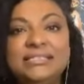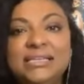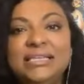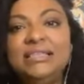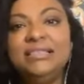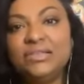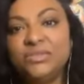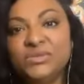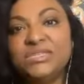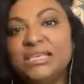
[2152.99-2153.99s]
see
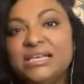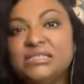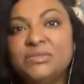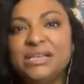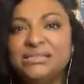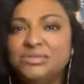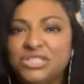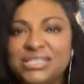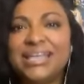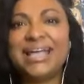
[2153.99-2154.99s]
those things because I'm
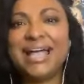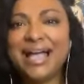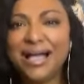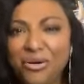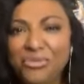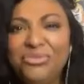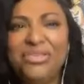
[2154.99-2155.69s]
just like, how